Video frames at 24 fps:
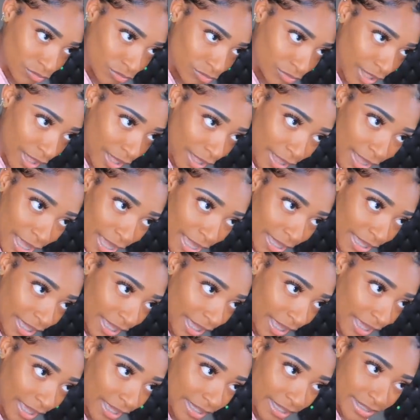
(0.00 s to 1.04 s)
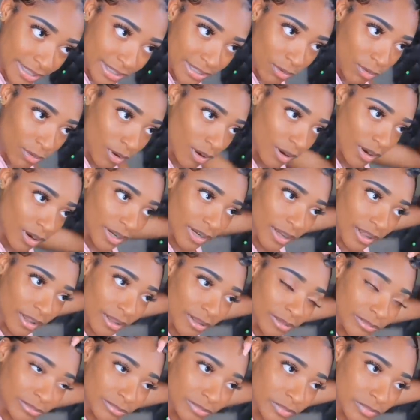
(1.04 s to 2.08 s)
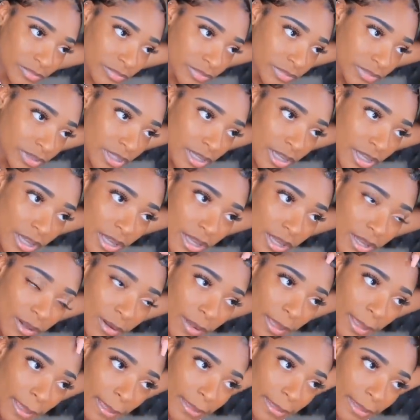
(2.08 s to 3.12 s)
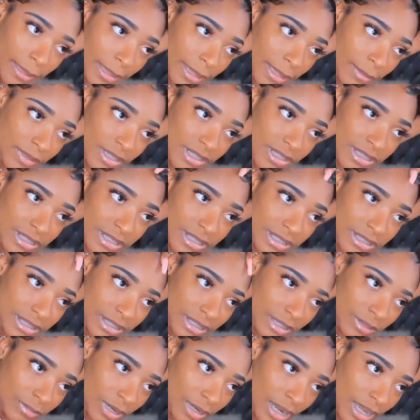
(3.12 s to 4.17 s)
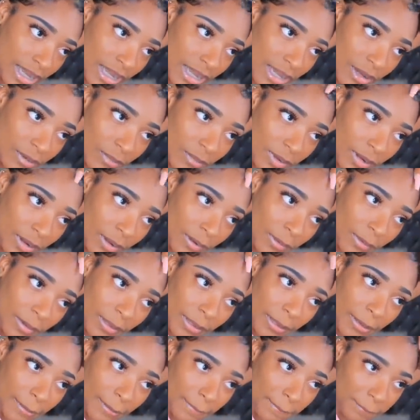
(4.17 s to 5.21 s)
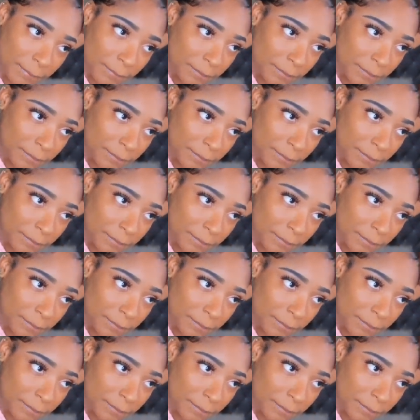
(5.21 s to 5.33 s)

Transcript: like i can't it's so hard okay let me just see what i got going on here